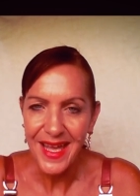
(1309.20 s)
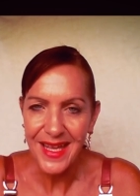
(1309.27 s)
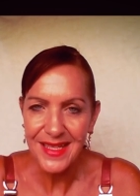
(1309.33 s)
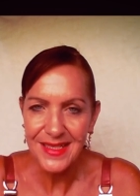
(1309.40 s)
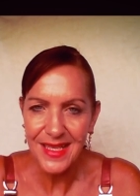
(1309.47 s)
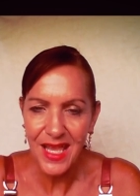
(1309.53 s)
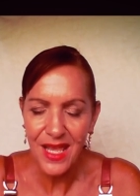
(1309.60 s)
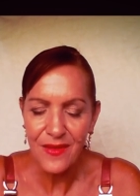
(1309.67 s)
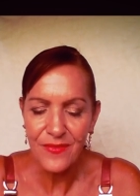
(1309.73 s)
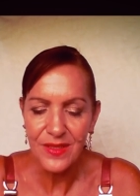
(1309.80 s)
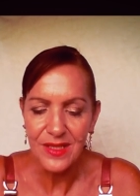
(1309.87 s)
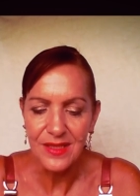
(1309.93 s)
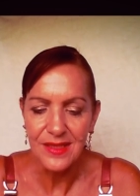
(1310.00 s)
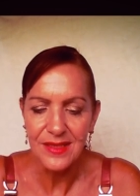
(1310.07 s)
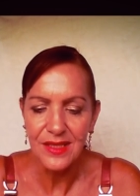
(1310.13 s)
as
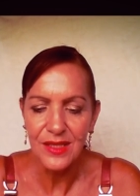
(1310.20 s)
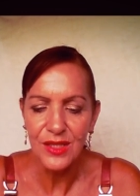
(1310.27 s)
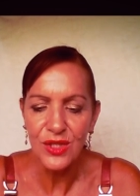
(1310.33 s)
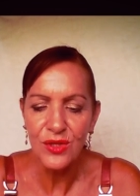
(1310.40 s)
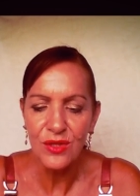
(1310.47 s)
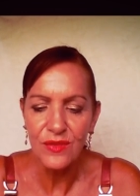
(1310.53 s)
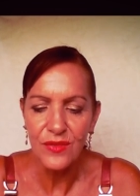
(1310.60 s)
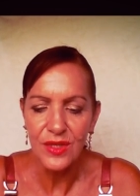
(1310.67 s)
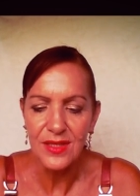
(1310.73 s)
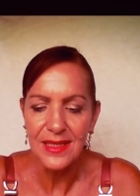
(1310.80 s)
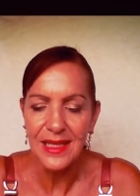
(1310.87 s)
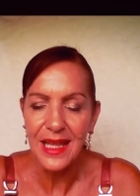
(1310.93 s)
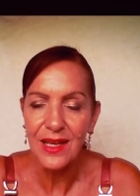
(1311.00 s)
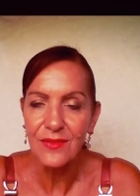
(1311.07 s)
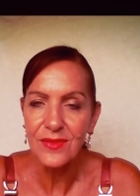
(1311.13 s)
evidence that the universe
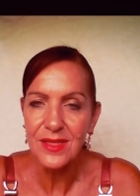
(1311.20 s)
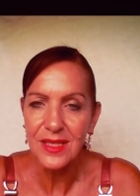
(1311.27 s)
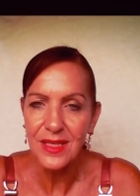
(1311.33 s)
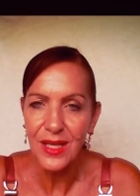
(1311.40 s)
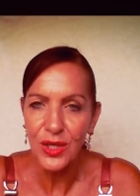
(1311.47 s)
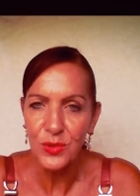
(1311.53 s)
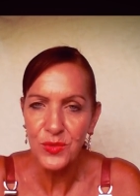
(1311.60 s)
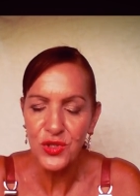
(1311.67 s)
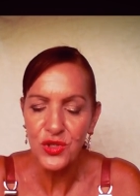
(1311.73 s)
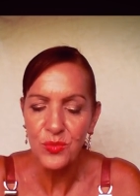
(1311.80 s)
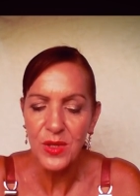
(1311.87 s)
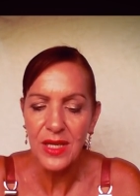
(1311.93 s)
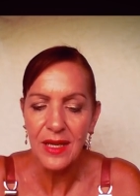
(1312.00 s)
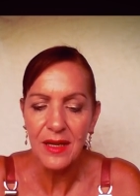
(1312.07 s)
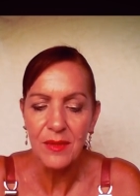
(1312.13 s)
loves and helps you
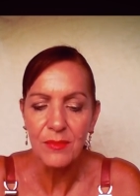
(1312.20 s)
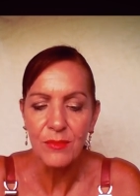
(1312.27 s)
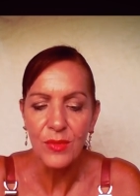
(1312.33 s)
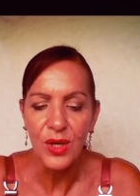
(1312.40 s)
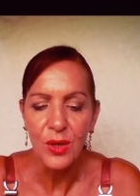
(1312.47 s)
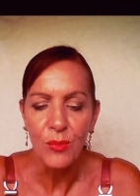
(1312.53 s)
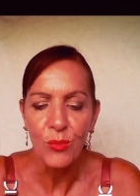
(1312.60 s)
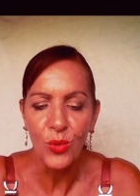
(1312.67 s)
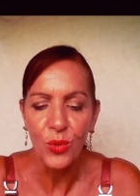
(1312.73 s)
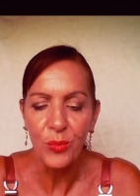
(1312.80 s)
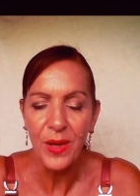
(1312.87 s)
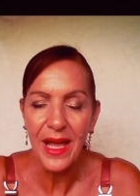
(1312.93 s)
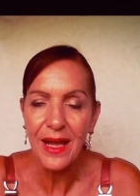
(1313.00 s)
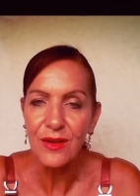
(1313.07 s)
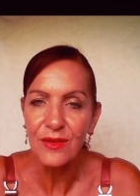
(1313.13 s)
become more
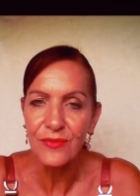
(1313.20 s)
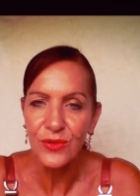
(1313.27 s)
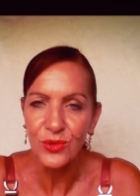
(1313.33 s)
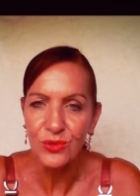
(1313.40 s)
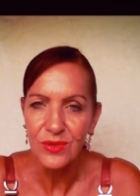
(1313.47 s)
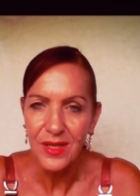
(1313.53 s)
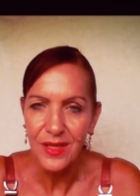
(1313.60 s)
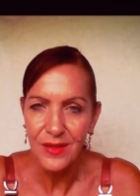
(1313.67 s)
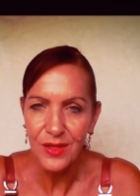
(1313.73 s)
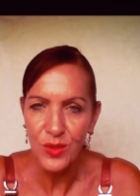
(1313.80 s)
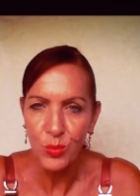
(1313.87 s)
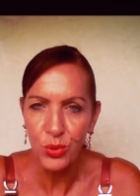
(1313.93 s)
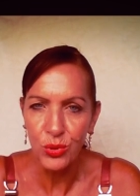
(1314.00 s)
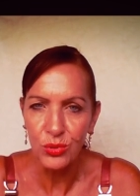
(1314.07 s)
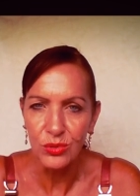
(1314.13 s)
powerful than
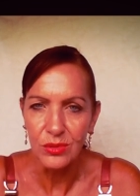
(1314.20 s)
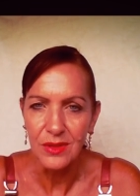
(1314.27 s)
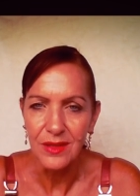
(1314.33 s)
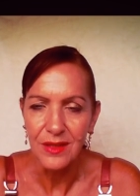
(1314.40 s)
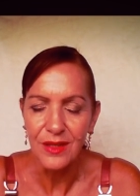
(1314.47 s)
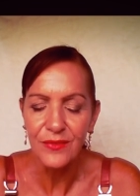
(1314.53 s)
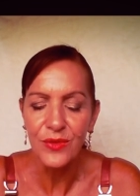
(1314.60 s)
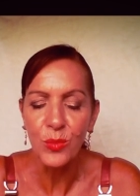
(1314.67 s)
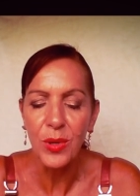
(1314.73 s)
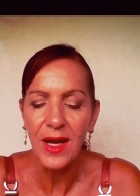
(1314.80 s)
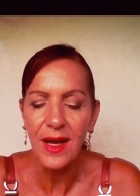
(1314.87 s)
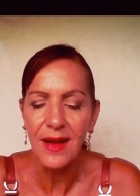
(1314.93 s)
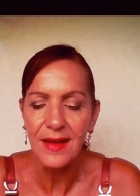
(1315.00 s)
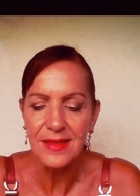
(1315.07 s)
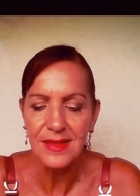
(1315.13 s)
the pull of your
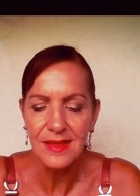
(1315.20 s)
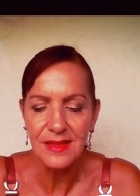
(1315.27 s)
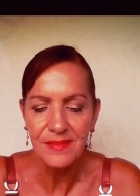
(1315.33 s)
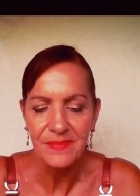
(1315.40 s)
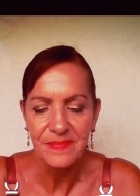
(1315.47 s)
past.